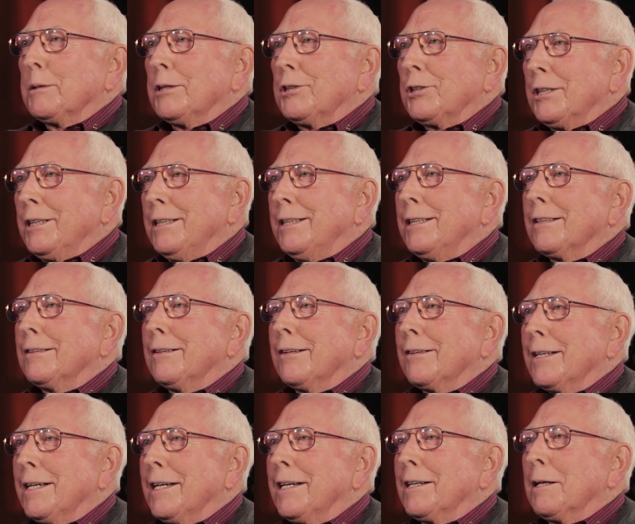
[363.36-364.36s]
but she did
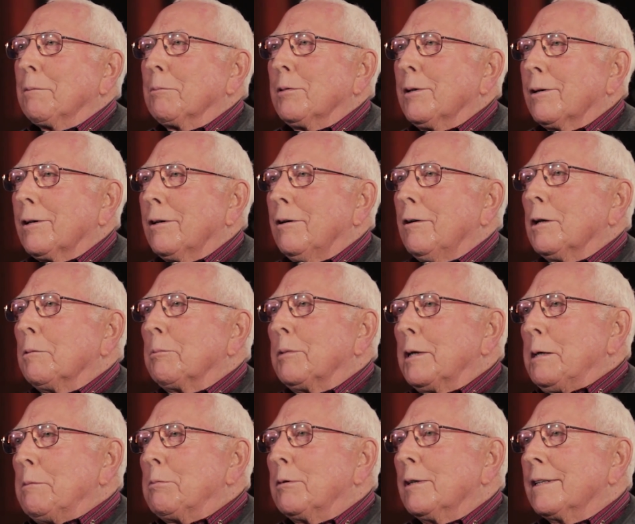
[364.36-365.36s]
the thing that brought all the
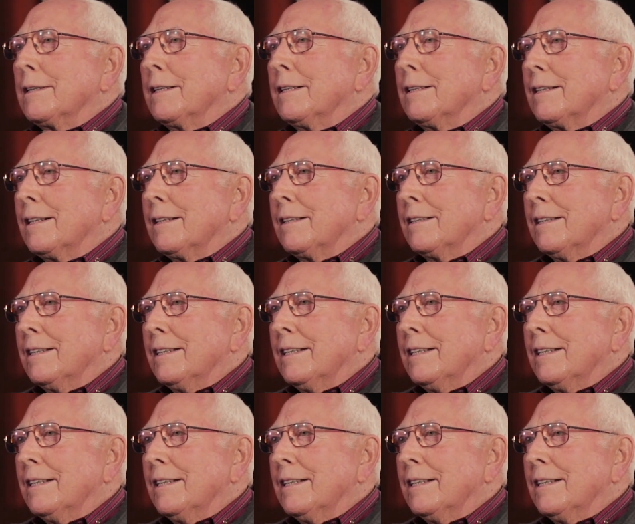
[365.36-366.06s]
people in. And